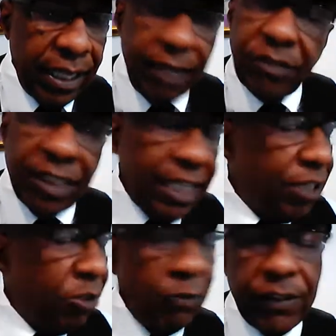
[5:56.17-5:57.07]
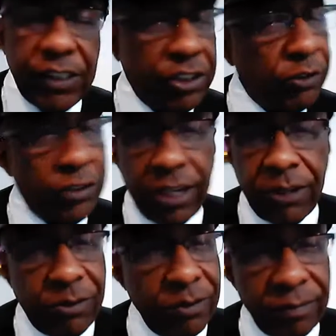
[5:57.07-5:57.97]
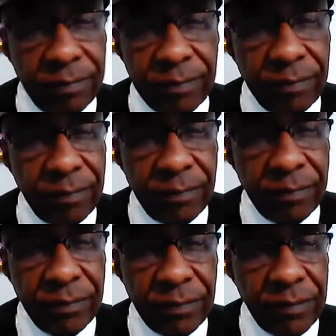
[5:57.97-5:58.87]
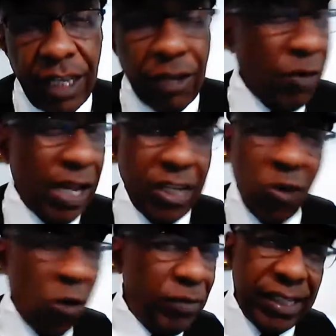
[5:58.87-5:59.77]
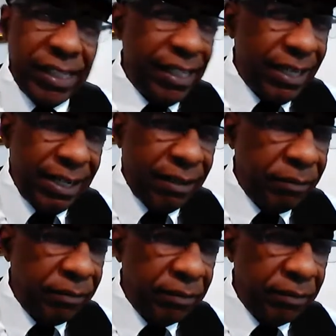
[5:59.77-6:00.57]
if the key don't fit your door, why are you opening it up?